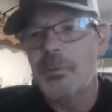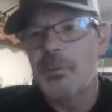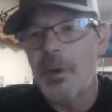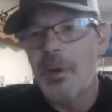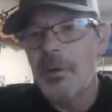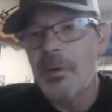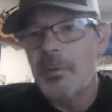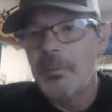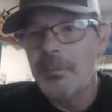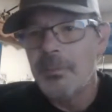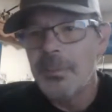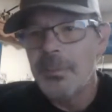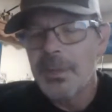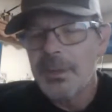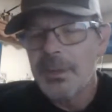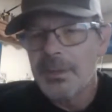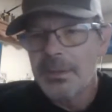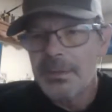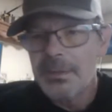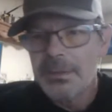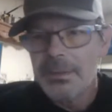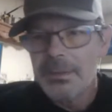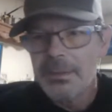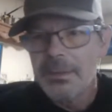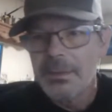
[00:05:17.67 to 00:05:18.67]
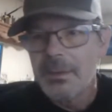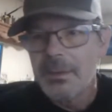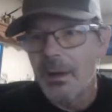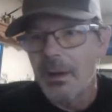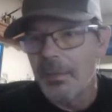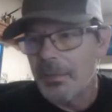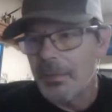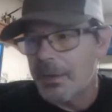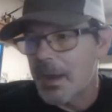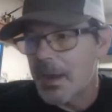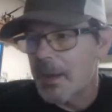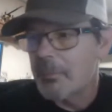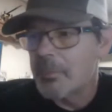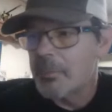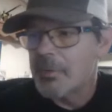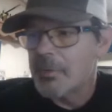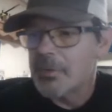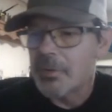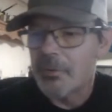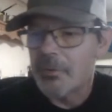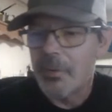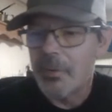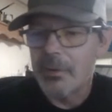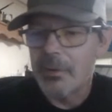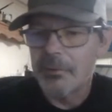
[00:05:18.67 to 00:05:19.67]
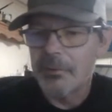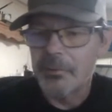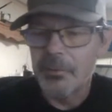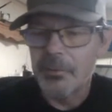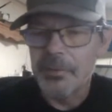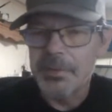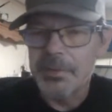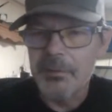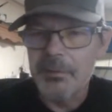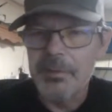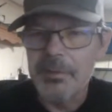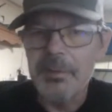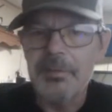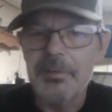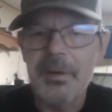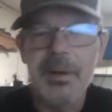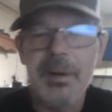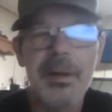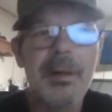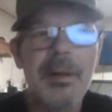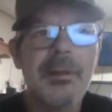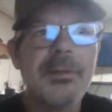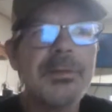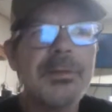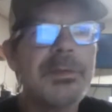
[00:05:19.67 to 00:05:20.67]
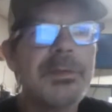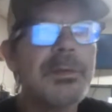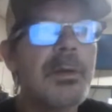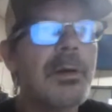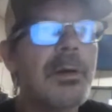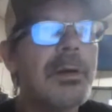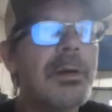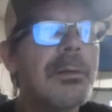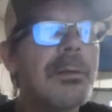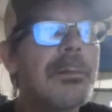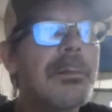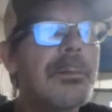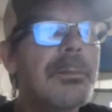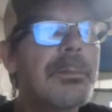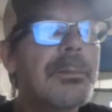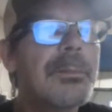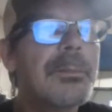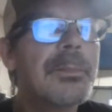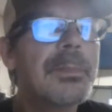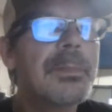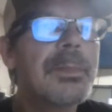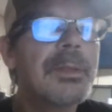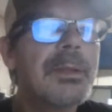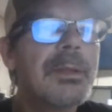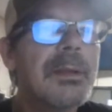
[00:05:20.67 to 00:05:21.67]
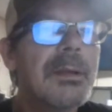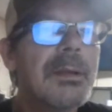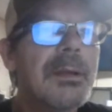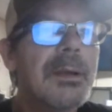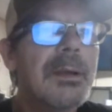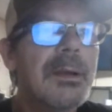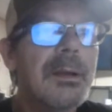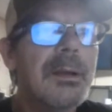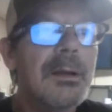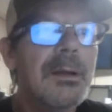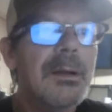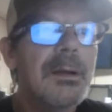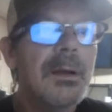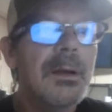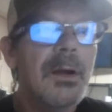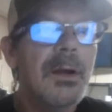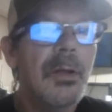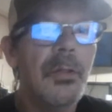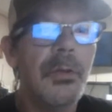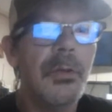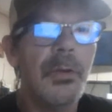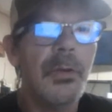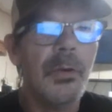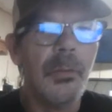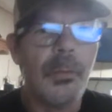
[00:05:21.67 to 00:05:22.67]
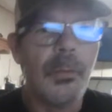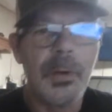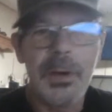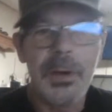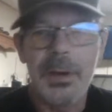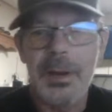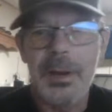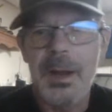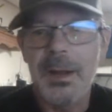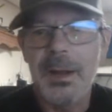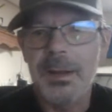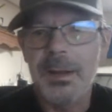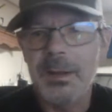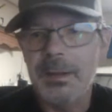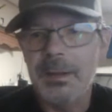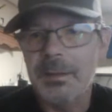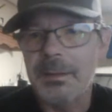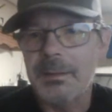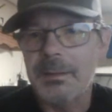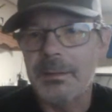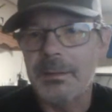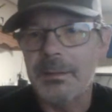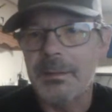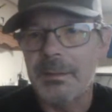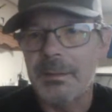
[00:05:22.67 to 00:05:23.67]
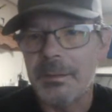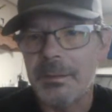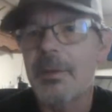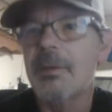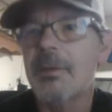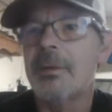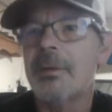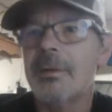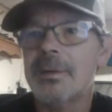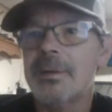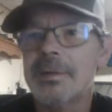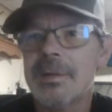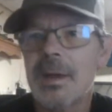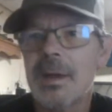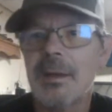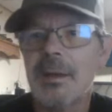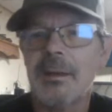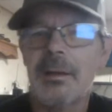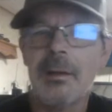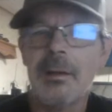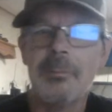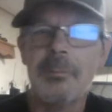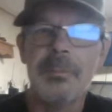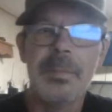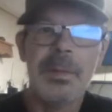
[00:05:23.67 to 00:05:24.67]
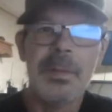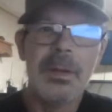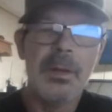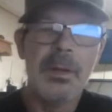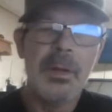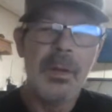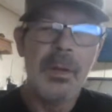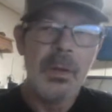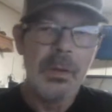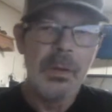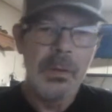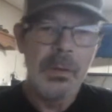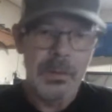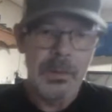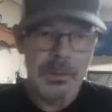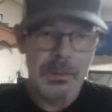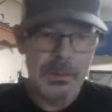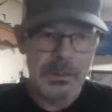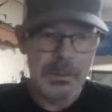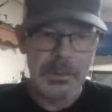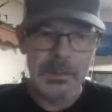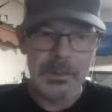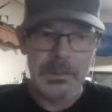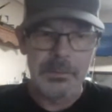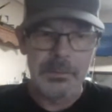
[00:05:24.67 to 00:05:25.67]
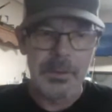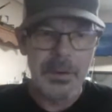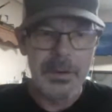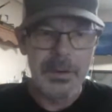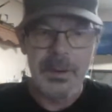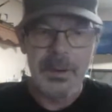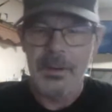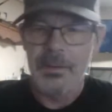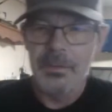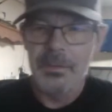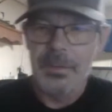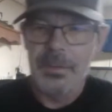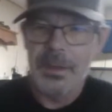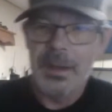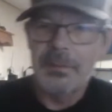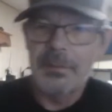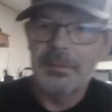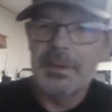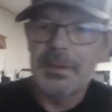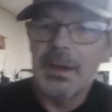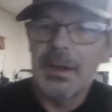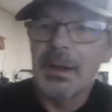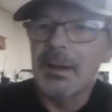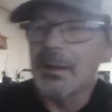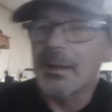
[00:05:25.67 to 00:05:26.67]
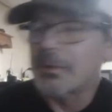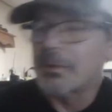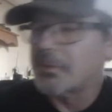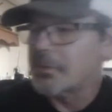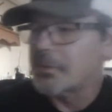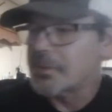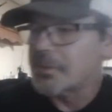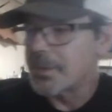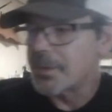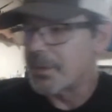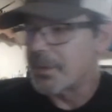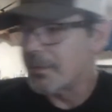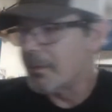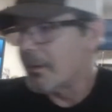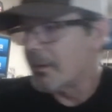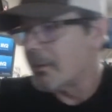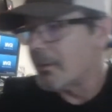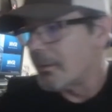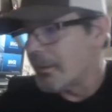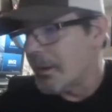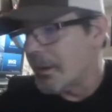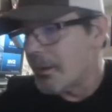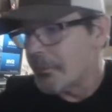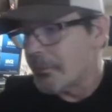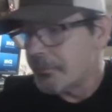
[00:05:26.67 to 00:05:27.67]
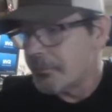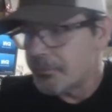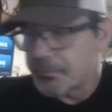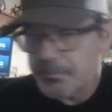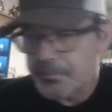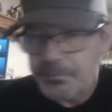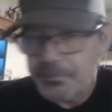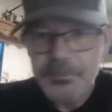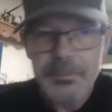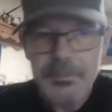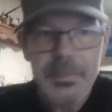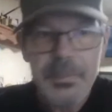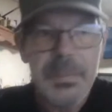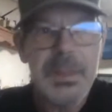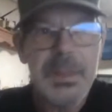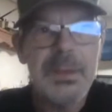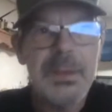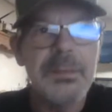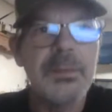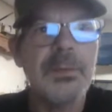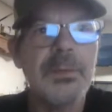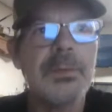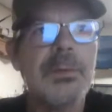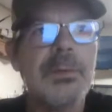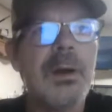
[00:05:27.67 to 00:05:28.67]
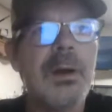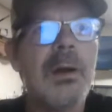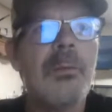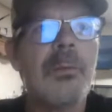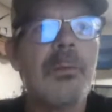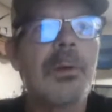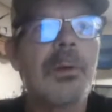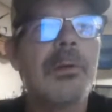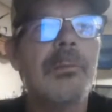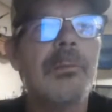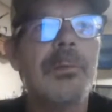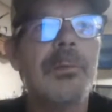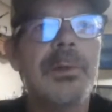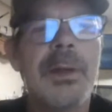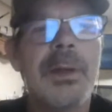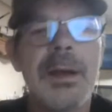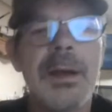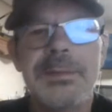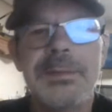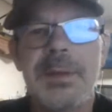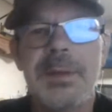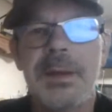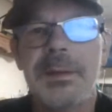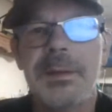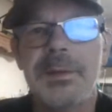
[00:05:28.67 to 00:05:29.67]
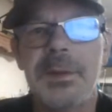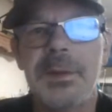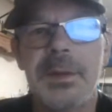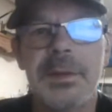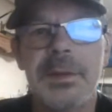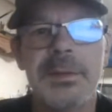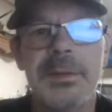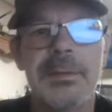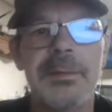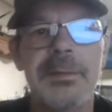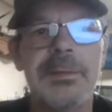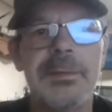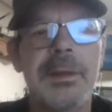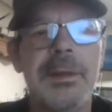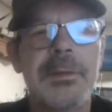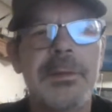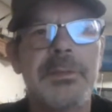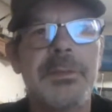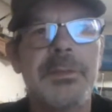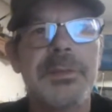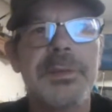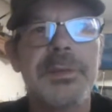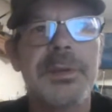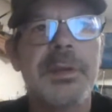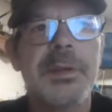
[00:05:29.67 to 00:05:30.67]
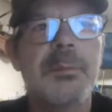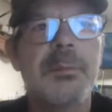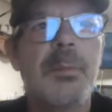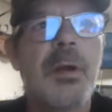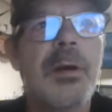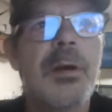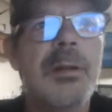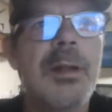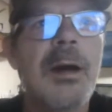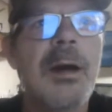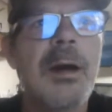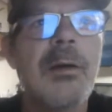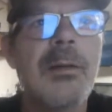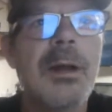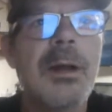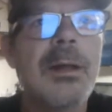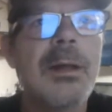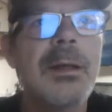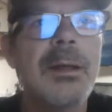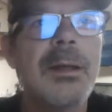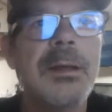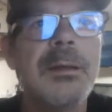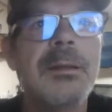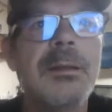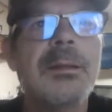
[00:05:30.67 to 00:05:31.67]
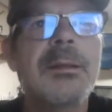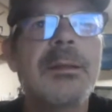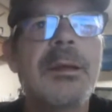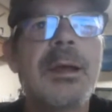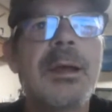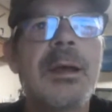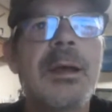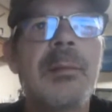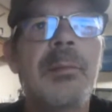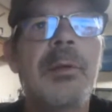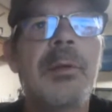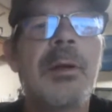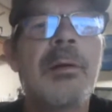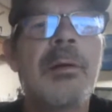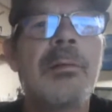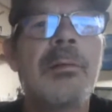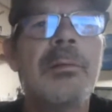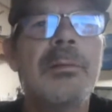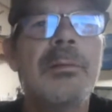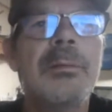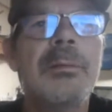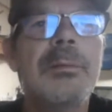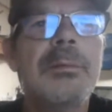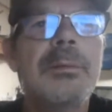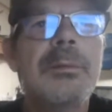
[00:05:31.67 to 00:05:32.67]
All the cabins are rented for $75 a night. They're working on getting a campground area set up. Right now, they haven't got electricity there yet. They're working with NICEAG to get the electricity brought down into the campground